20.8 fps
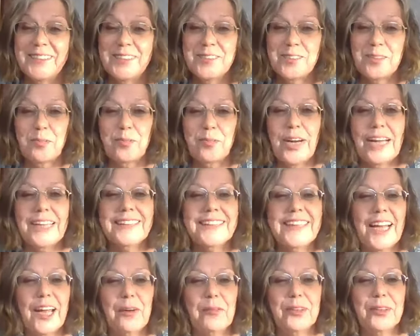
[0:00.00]
So right
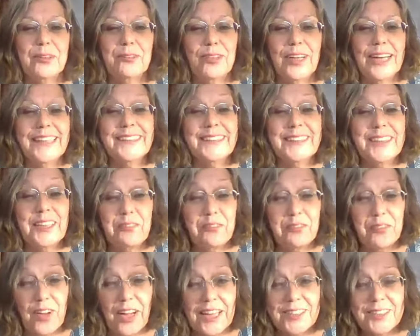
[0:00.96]
now we're raising
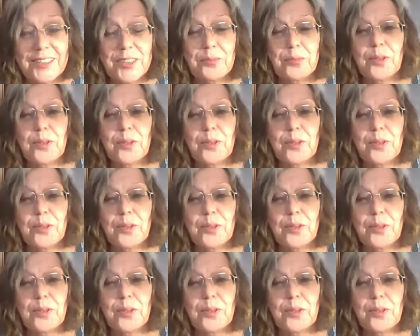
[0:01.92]
funds.